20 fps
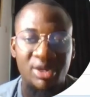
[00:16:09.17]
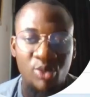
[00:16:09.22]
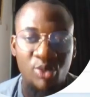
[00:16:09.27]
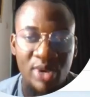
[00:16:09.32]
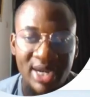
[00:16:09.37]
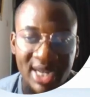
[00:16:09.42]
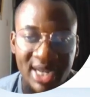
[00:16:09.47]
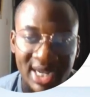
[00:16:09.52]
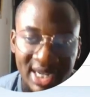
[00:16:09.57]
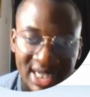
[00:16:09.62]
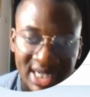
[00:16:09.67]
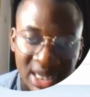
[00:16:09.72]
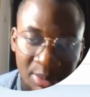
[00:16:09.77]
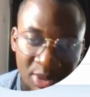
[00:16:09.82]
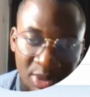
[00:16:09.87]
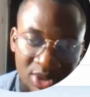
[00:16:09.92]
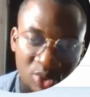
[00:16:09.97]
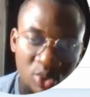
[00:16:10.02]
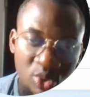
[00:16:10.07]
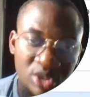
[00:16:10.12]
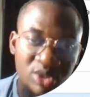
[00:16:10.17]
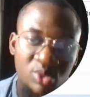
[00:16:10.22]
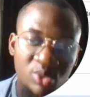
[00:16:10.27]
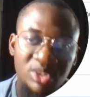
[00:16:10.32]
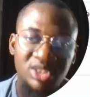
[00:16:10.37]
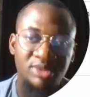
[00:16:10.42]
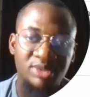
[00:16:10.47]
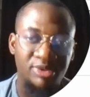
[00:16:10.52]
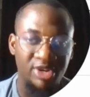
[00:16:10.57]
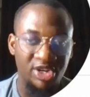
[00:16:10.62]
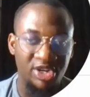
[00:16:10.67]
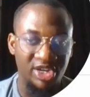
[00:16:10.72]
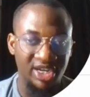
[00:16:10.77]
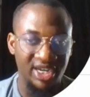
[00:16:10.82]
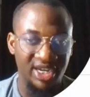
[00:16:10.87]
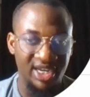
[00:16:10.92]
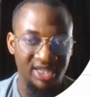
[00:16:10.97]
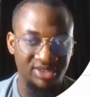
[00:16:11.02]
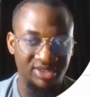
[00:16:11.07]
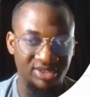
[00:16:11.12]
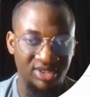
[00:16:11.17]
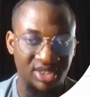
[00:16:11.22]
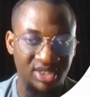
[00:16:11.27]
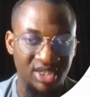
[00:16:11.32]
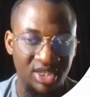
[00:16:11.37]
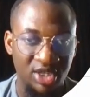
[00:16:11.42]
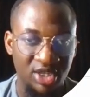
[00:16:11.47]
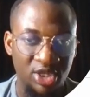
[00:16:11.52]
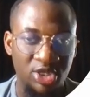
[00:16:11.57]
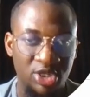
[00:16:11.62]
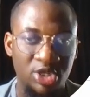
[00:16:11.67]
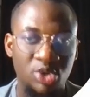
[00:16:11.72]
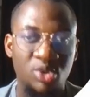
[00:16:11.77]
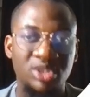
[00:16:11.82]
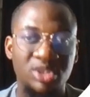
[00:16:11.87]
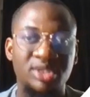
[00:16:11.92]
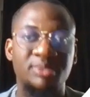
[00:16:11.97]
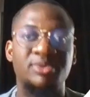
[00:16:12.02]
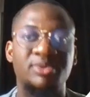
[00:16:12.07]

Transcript: when they click that button, what do you want it to be recorded as? Do you want it to be